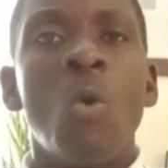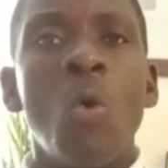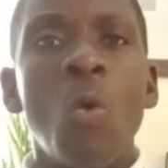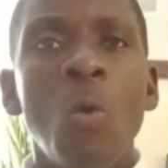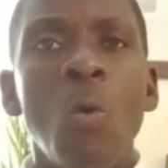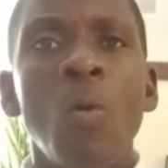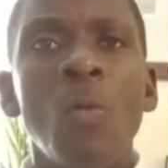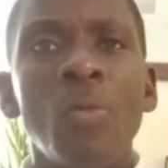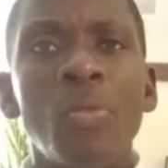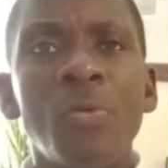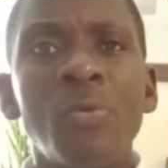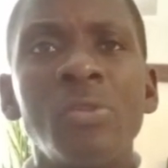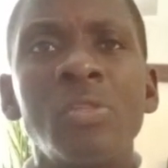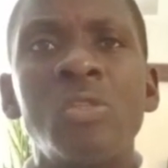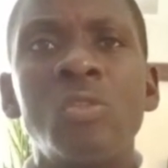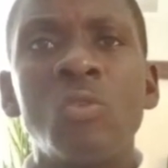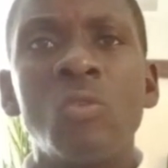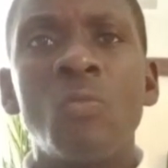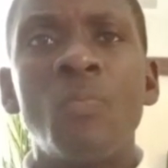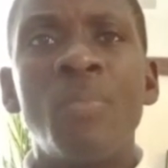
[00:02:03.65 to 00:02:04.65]
All
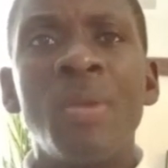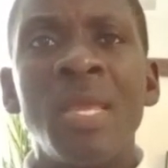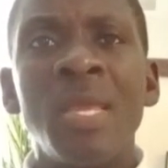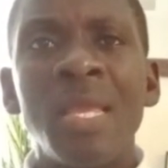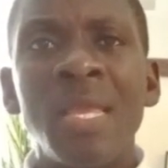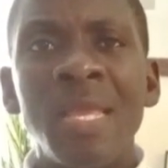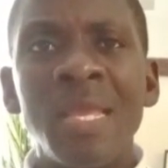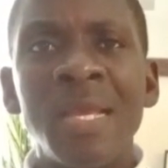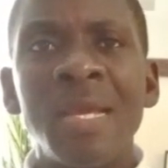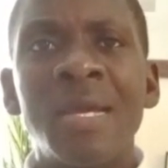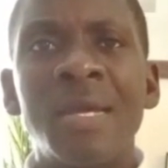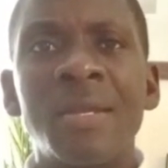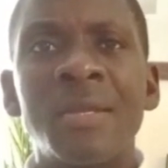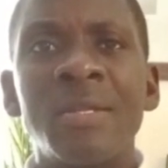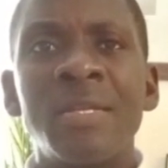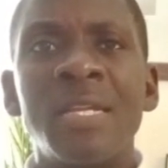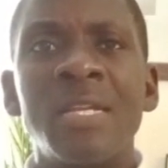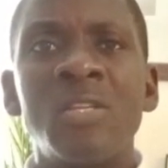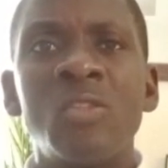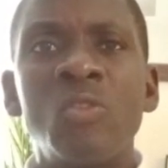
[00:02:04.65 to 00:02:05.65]
those should be
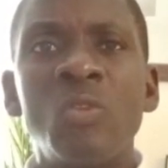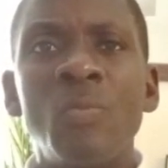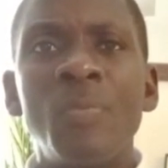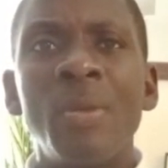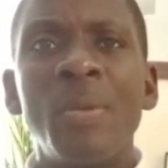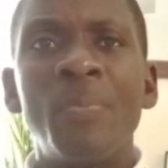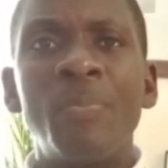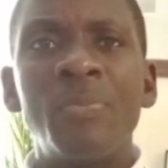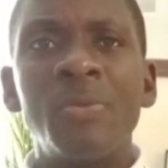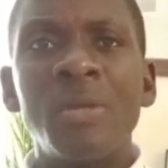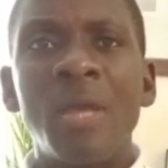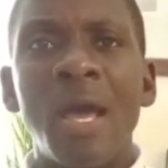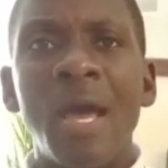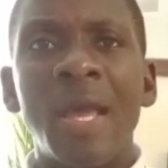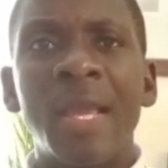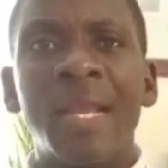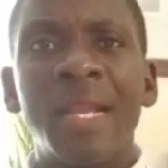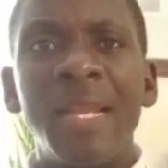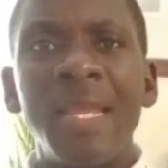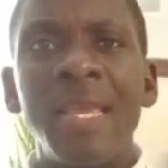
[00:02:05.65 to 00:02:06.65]
included, should be
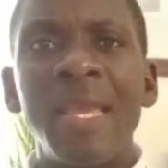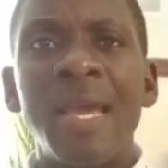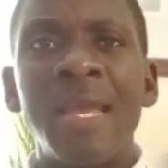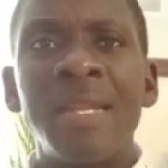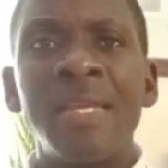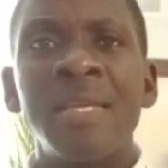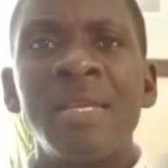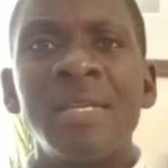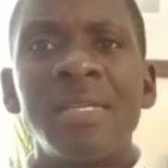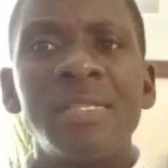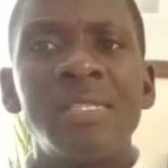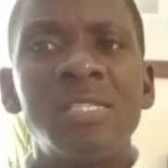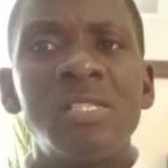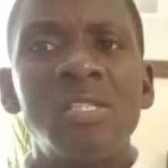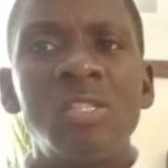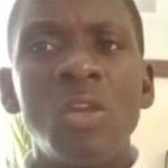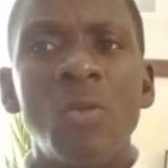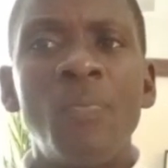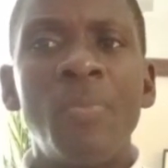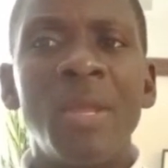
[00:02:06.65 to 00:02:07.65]
clearly
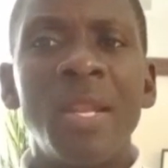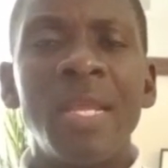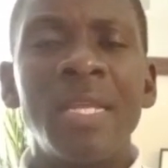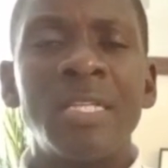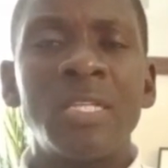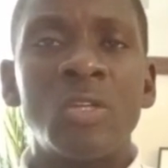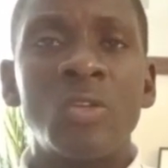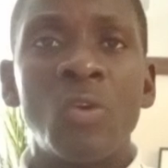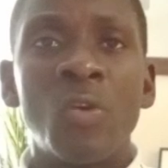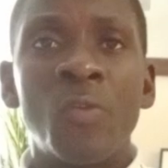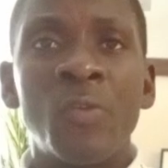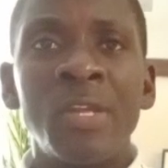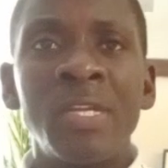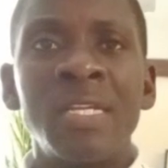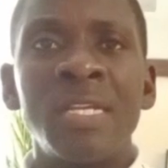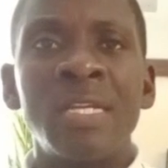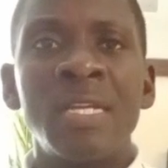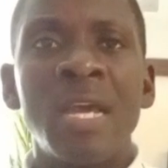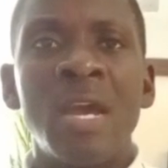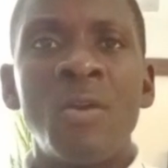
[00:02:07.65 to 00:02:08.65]
stipulated or
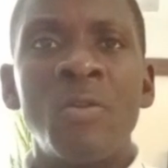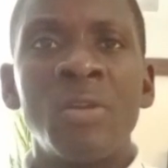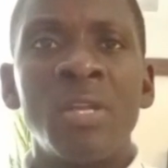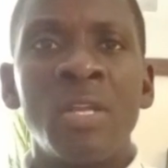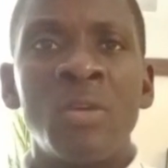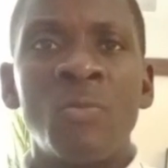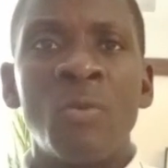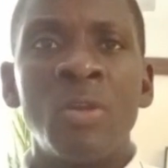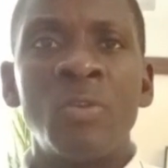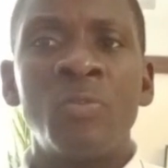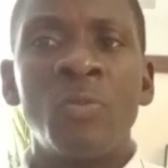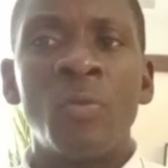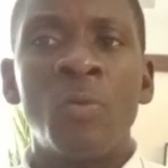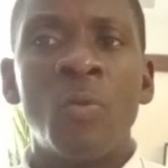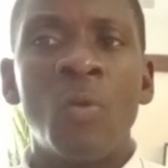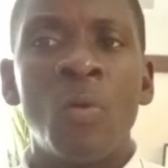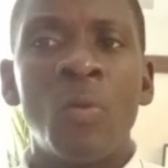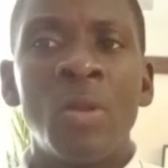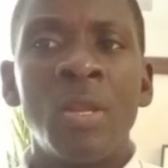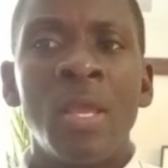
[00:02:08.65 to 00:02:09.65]
written down in what you
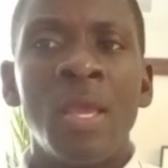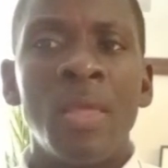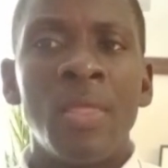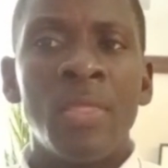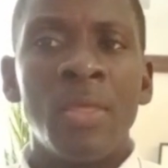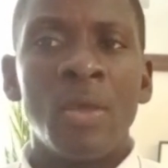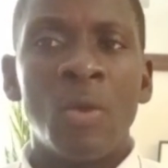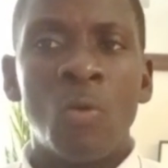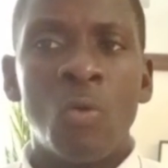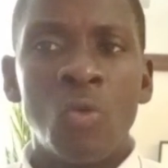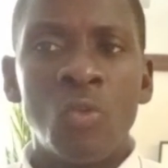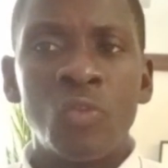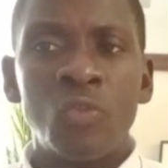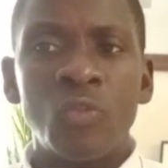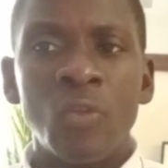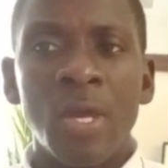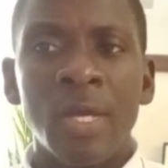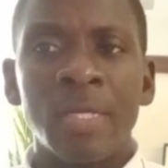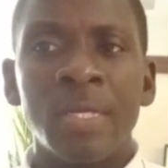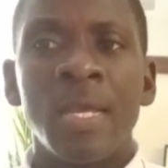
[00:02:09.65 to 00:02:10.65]
call the
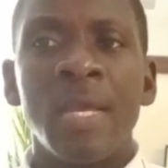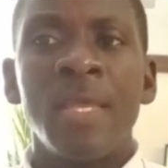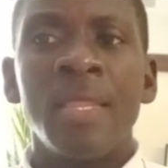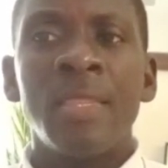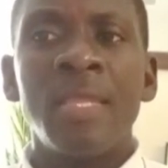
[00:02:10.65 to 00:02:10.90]
contract.